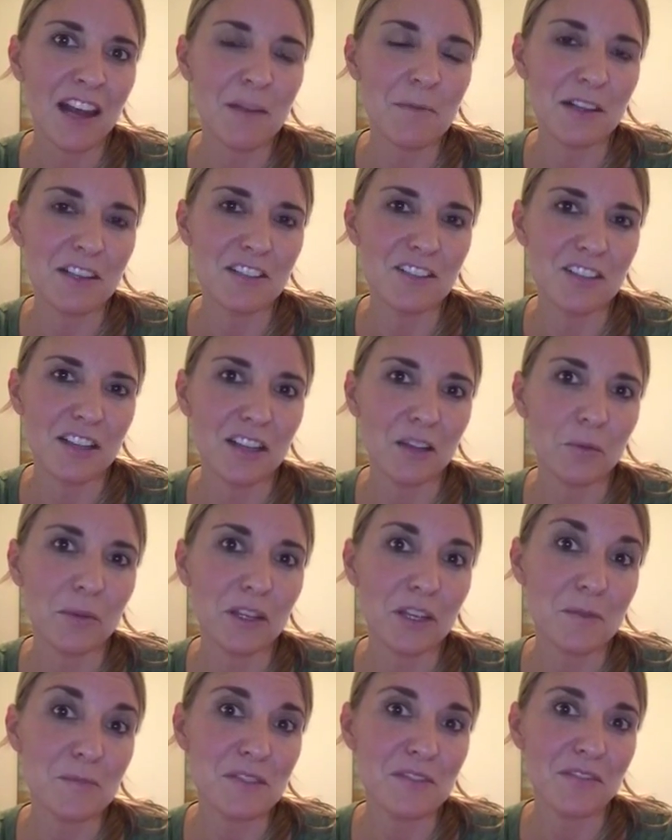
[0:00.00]
I'm at
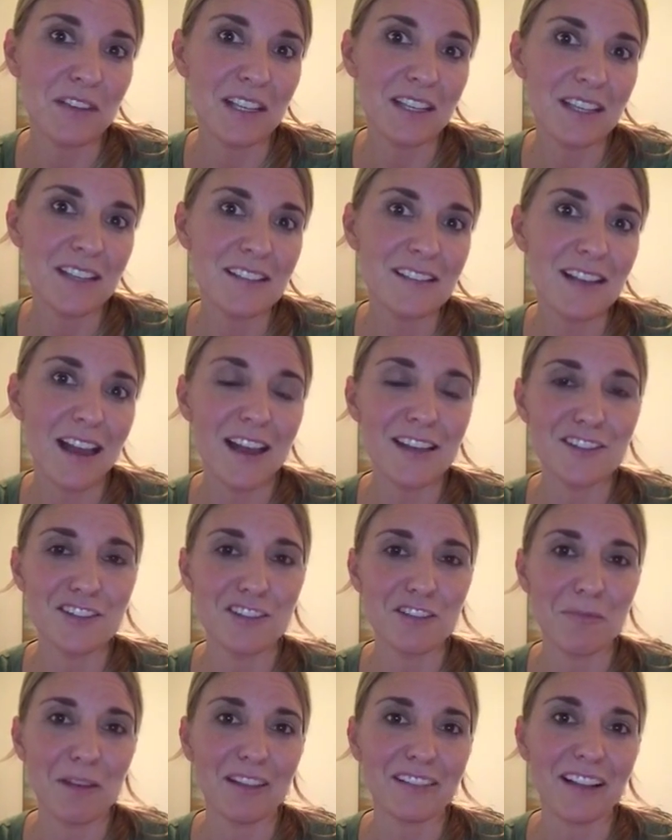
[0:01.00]

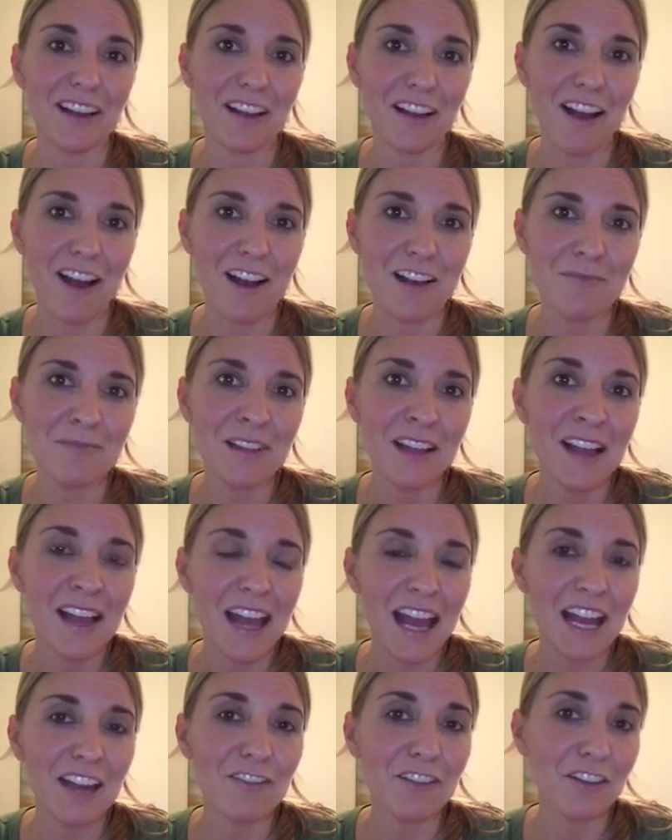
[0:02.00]
jennywilliamsfitness@gmail.com.
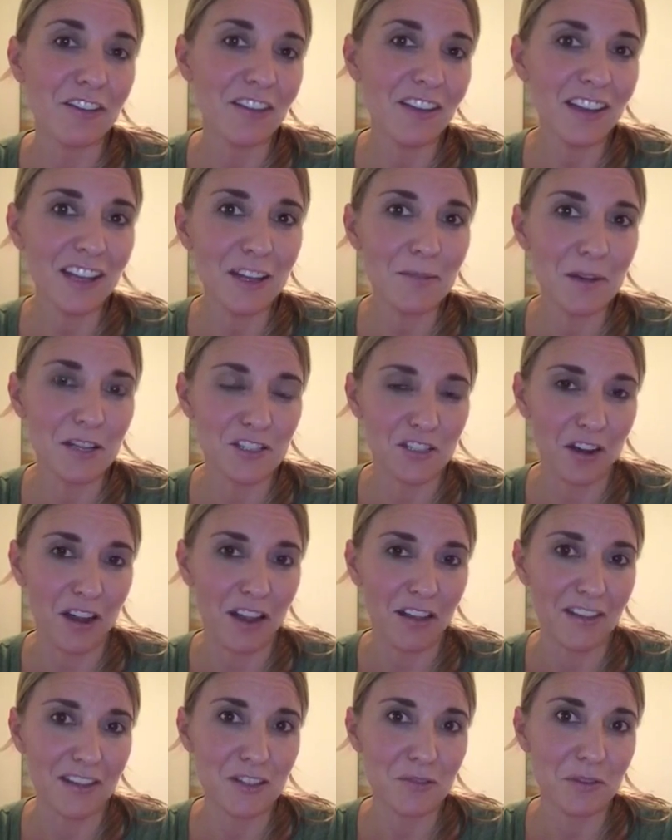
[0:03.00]
And if you're thinking about
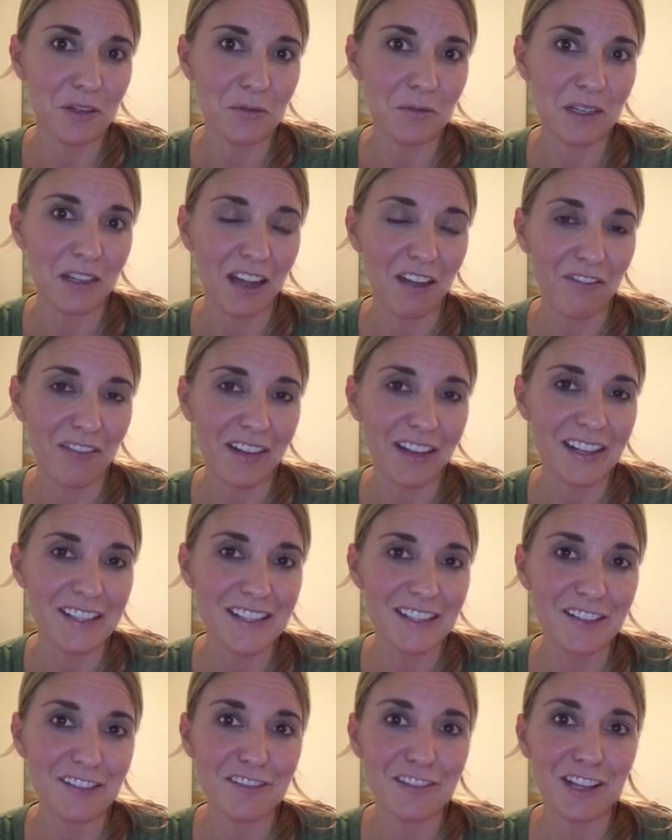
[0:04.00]
trying the 21-day
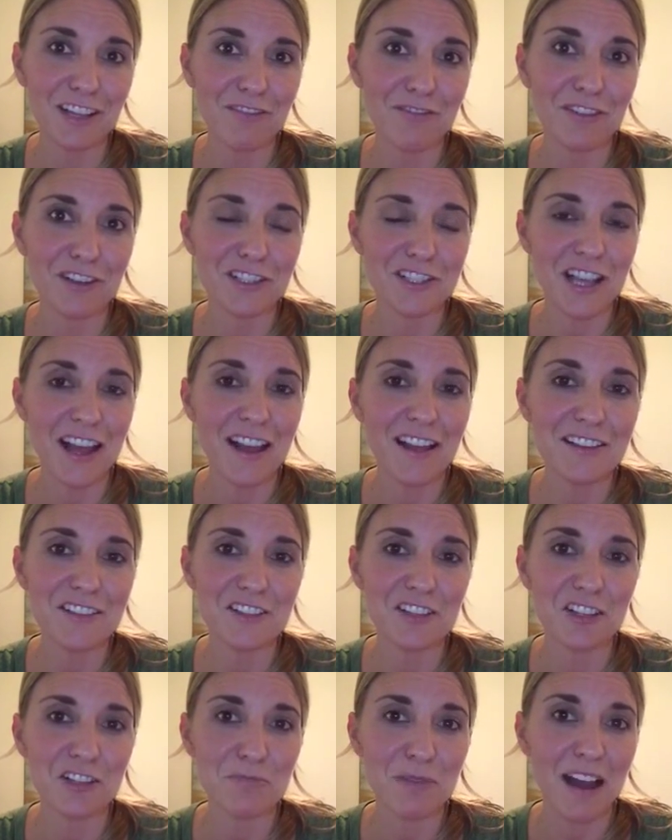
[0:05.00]
fix and you're looking for a
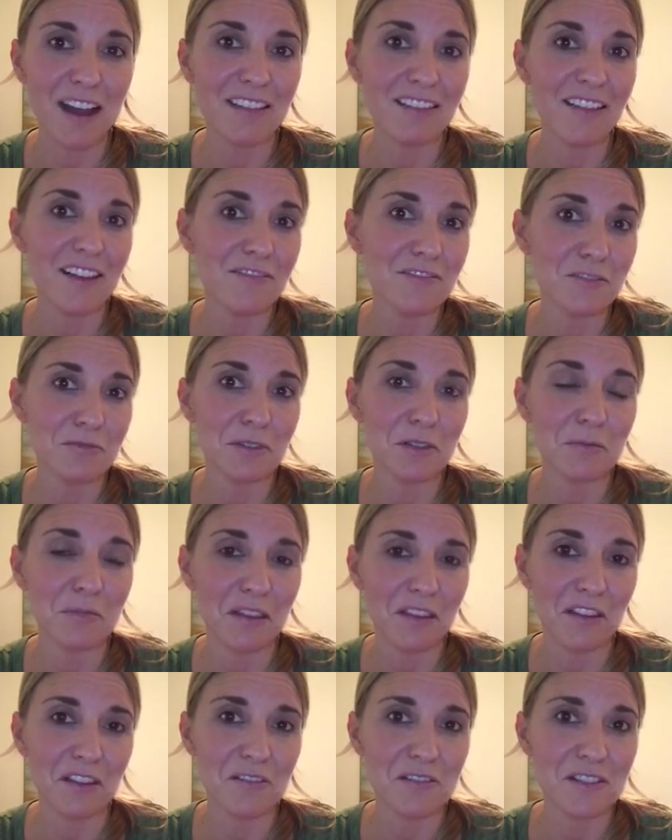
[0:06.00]
challenge group, I'd love to work
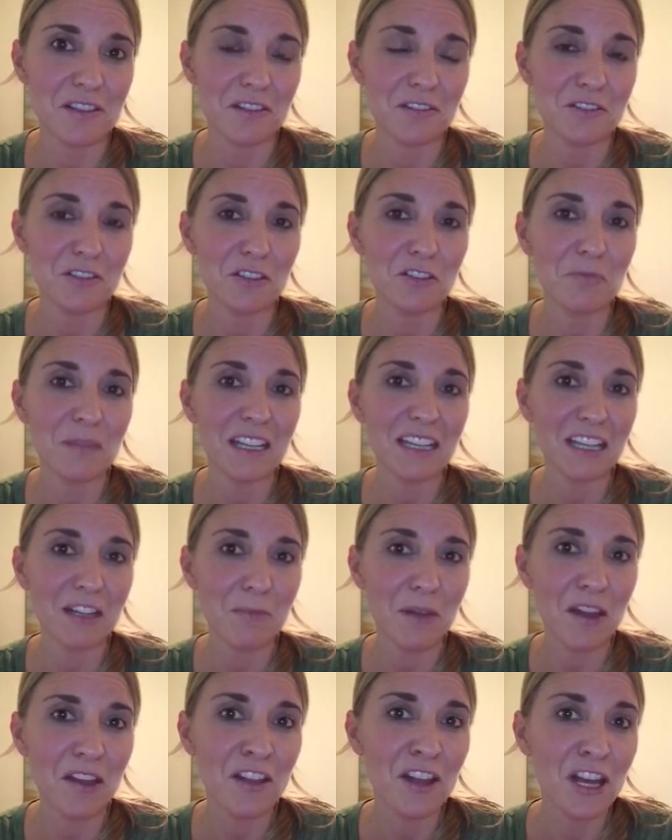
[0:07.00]
with you. So shoot me an
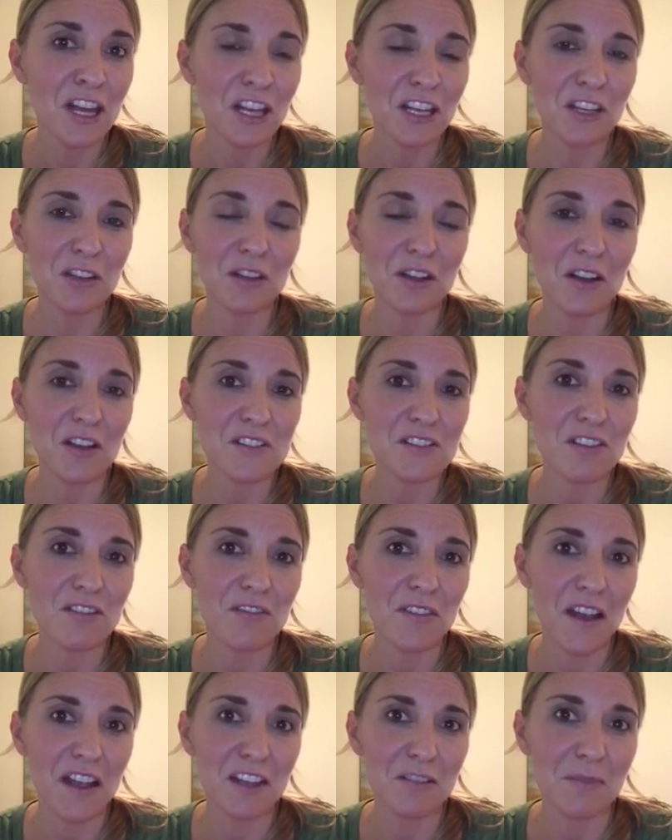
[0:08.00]
email. You can also
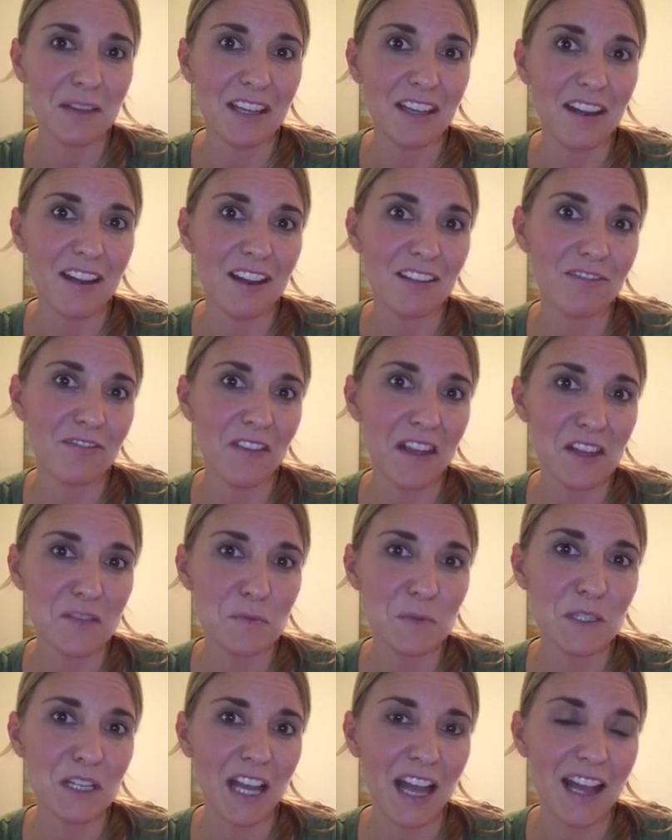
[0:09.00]
find me on
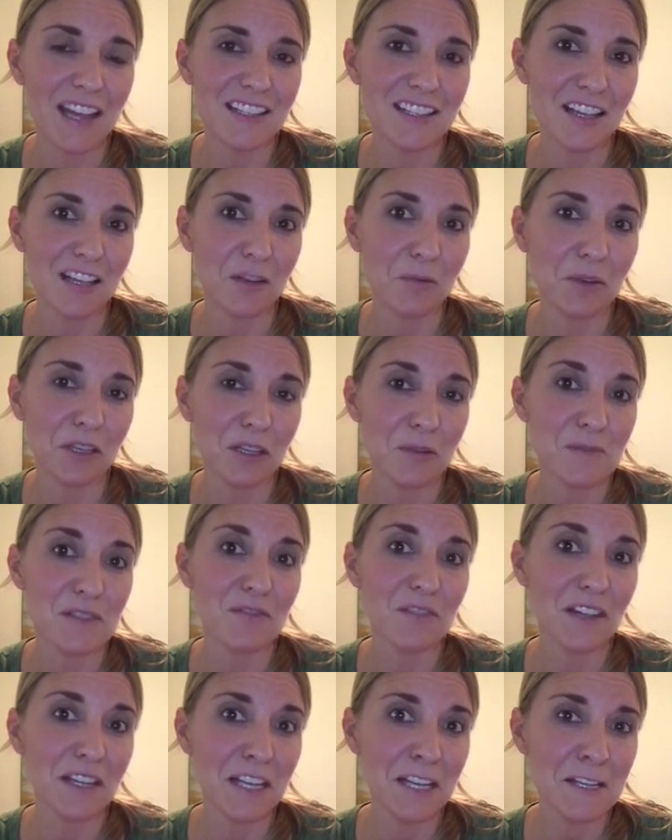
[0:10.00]
Facebook at
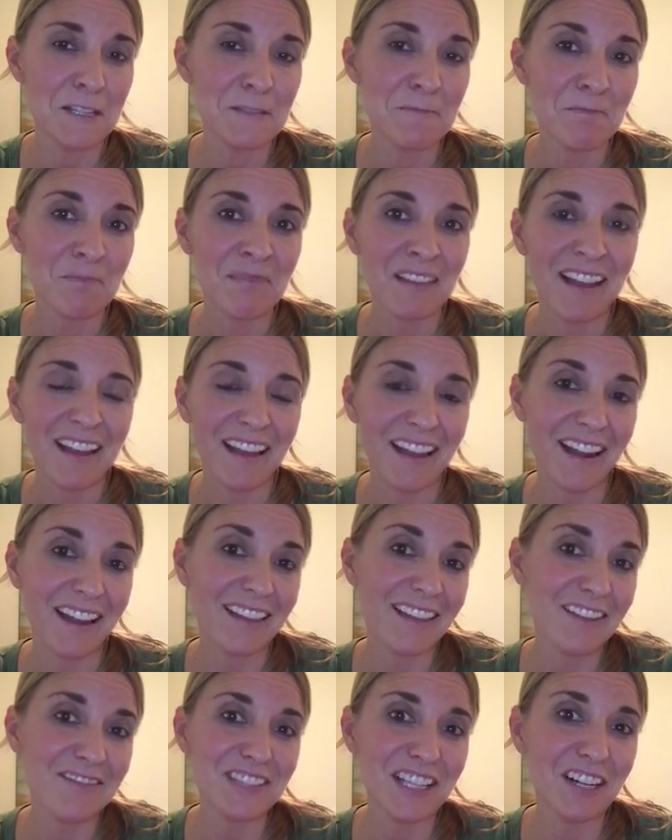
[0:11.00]
Jennywilliamsfitness, and
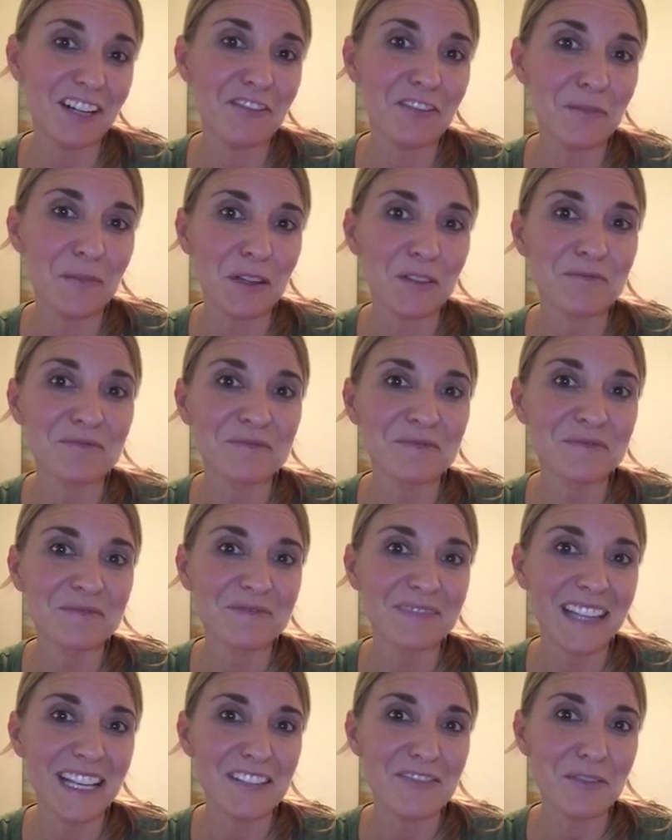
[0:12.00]
I'd love to hear from you.
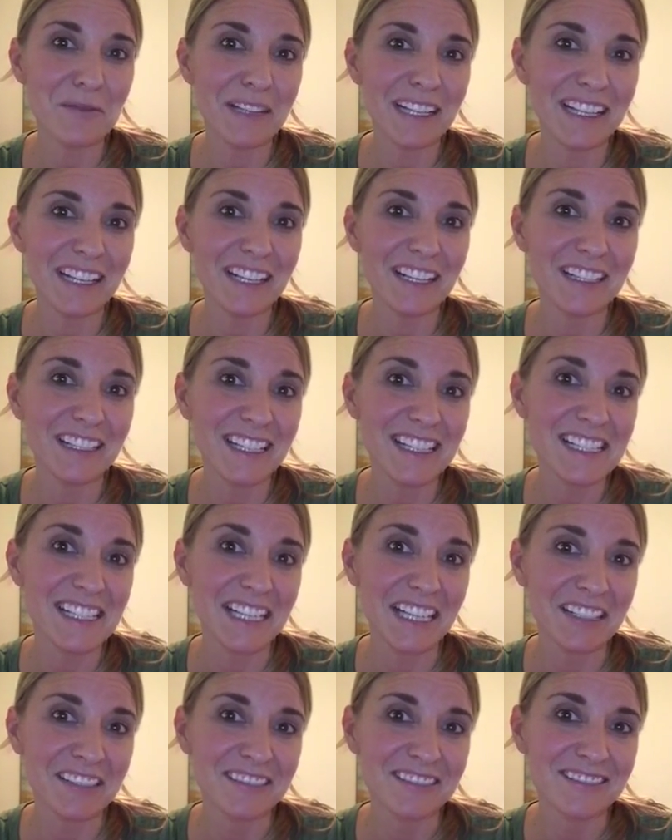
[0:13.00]
Thanks for being here and
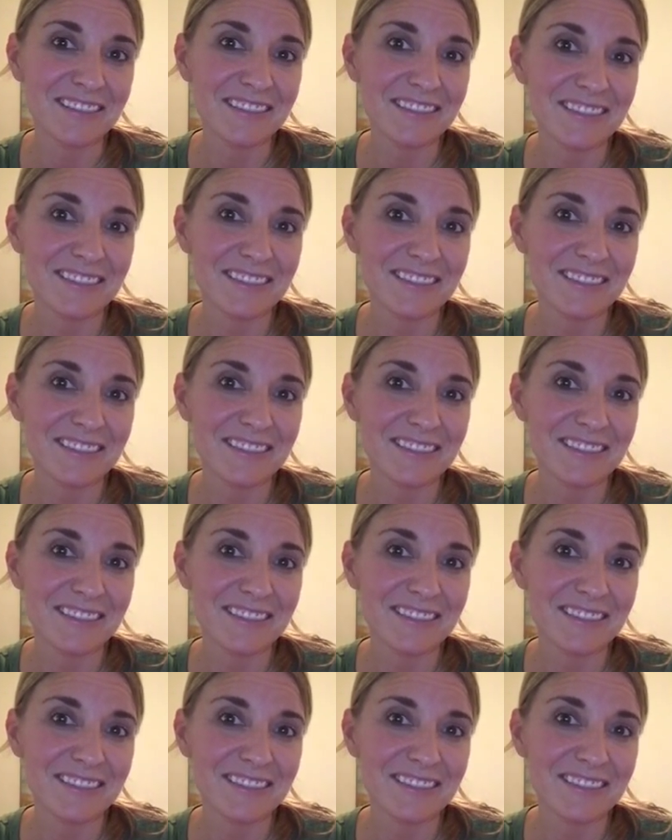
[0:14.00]
listening.